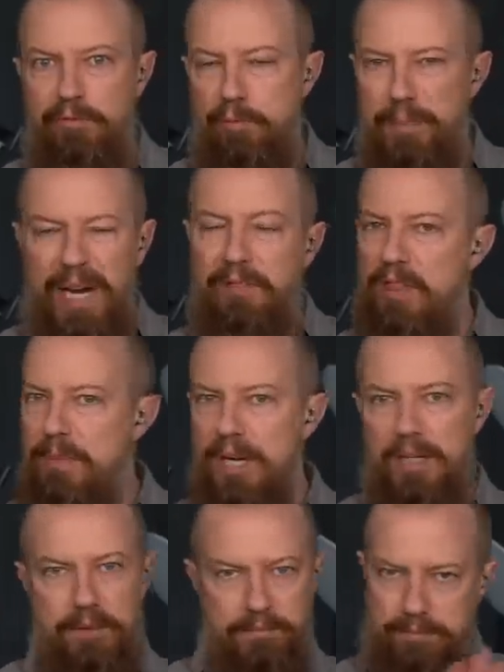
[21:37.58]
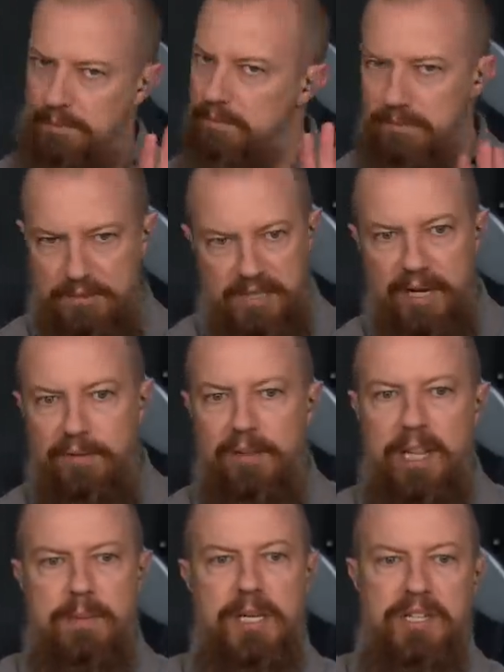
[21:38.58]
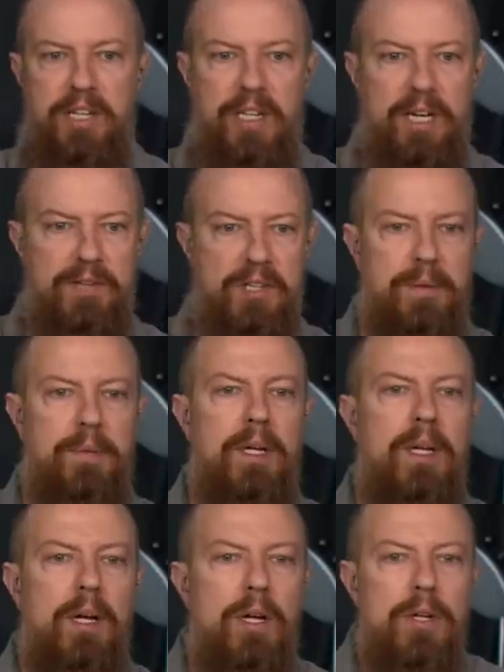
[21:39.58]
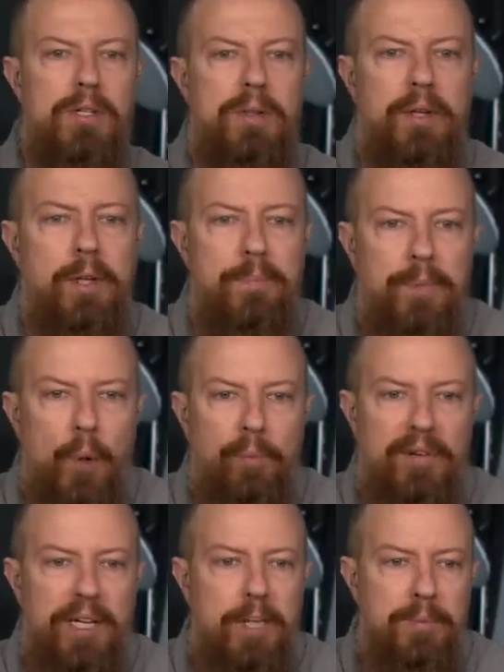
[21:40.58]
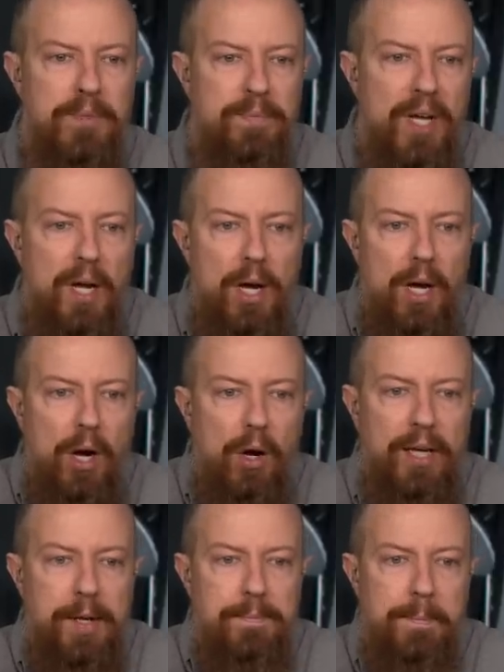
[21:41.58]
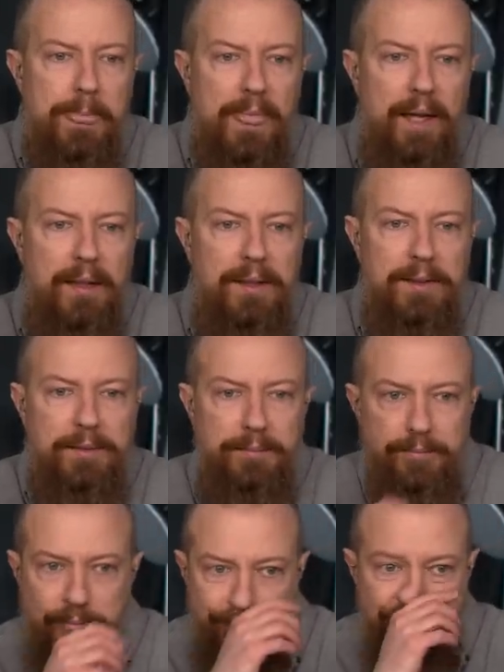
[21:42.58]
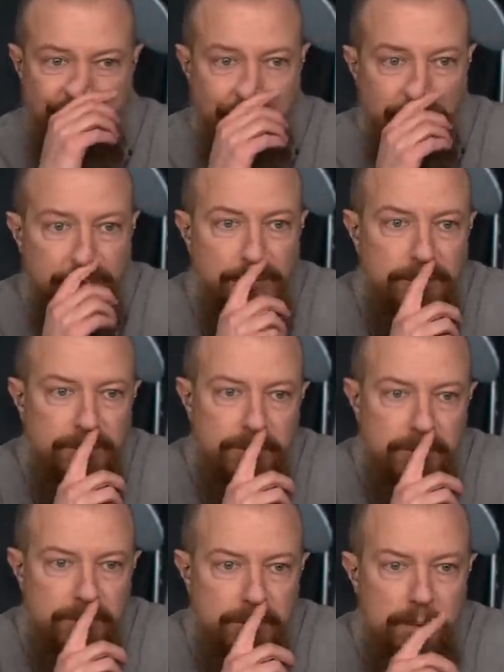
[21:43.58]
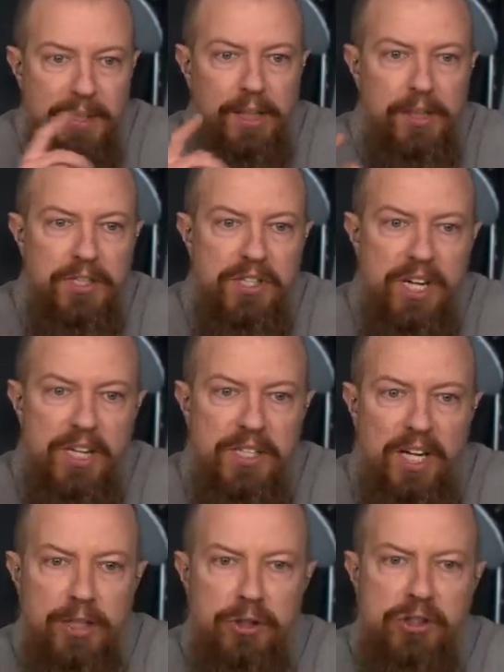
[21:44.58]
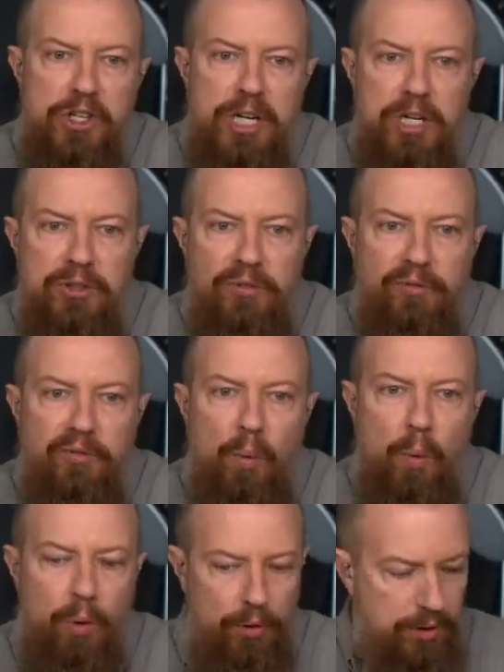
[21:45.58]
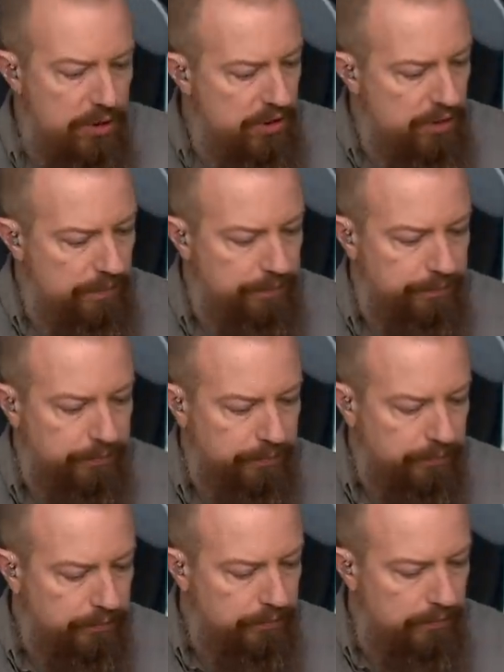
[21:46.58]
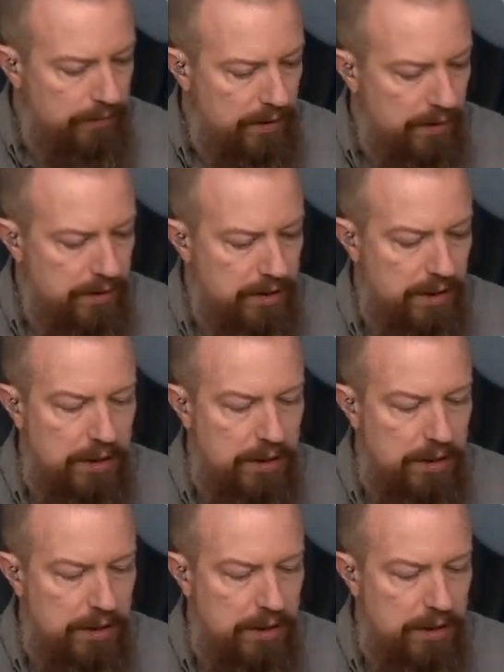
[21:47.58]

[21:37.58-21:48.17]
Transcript: bang for the buck, definitely the best thing that I've seen. There you go. Hopefully that helps. Okay. Um, Tuba Dylan says, I use GH4s. Let's get